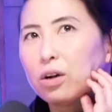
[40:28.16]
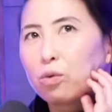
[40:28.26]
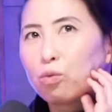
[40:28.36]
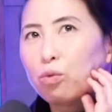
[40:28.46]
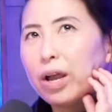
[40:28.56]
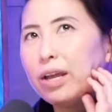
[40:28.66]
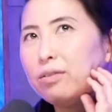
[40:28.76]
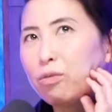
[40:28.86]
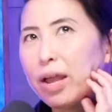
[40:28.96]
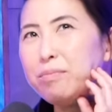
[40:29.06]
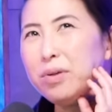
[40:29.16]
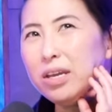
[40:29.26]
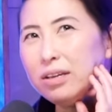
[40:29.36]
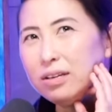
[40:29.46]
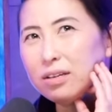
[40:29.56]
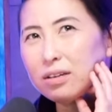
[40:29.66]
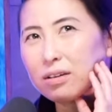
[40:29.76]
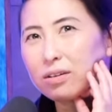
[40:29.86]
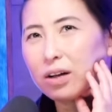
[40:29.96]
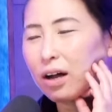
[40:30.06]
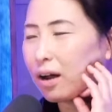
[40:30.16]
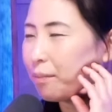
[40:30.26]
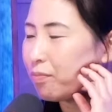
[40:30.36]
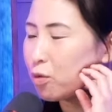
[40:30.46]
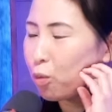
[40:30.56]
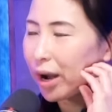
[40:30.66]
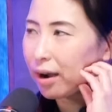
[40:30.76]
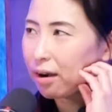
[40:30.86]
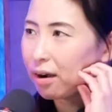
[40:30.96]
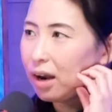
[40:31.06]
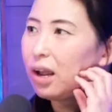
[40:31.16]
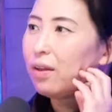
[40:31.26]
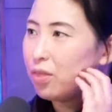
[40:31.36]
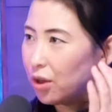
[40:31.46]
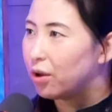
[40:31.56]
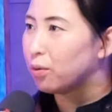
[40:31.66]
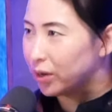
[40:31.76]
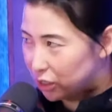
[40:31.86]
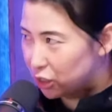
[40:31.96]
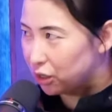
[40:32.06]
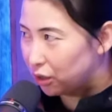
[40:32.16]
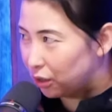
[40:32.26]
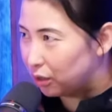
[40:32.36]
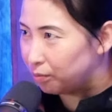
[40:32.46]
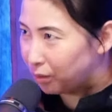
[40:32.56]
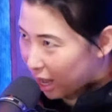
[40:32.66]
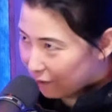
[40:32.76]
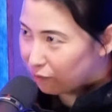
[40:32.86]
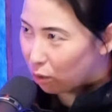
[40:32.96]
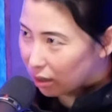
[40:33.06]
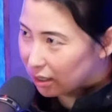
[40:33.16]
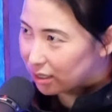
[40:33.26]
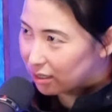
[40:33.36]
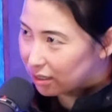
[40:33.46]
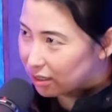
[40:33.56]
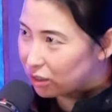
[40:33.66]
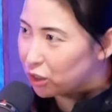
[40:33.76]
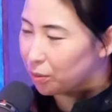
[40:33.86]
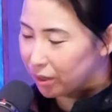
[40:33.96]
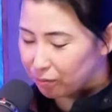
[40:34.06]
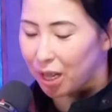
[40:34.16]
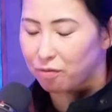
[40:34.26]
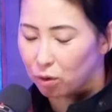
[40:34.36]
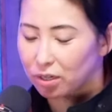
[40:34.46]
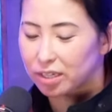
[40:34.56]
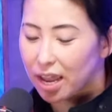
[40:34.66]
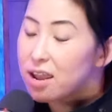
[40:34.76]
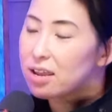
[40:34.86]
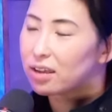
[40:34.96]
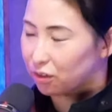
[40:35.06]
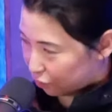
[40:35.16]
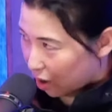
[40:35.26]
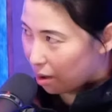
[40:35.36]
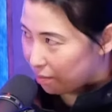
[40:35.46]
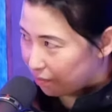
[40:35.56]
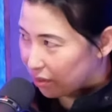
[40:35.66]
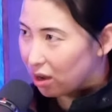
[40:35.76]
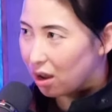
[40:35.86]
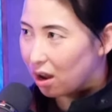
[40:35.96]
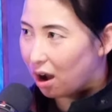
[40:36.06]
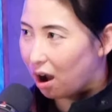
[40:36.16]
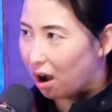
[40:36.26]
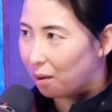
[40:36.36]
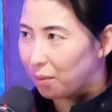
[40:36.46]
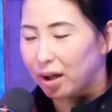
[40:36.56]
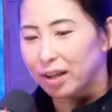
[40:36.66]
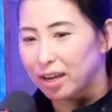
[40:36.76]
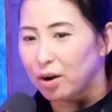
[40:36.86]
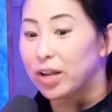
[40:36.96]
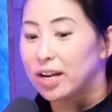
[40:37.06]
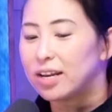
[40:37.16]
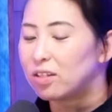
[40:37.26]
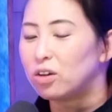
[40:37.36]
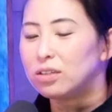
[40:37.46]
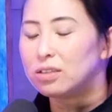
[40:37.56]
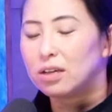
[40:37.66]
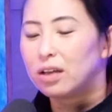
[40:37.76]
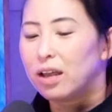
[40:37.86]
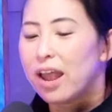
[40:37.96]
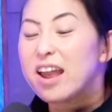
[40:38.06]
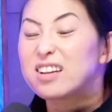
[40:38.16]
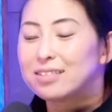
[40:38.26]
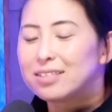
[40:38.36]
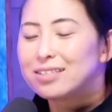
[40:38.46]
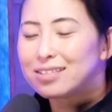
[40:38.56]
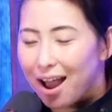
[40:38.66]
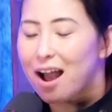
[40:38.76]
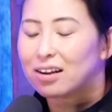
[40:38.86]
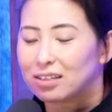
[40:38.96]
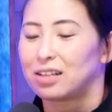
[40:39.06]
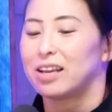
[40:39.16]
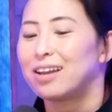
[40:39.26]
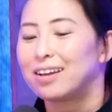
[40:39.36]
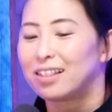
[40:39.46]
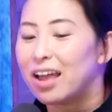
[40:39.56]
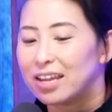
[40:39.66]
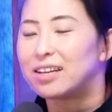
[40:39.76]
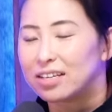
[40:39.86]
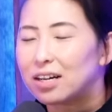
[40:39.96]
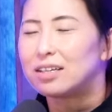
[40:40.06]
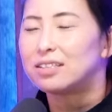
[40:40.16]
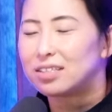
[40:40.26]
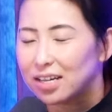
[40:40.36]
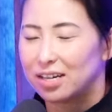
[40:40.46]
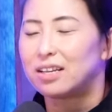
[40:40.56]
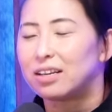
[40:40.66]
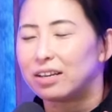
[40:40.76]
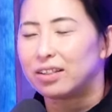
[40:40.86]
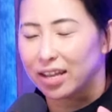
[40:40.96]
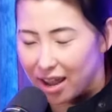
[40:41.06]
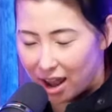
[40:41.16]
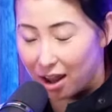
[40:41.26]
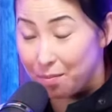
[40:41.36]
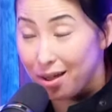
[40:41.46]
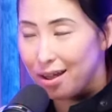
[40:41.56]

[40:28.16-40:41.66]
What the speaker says: Redmond, where the original German Black Forest cake is from. And it looks exactly like it does in the game,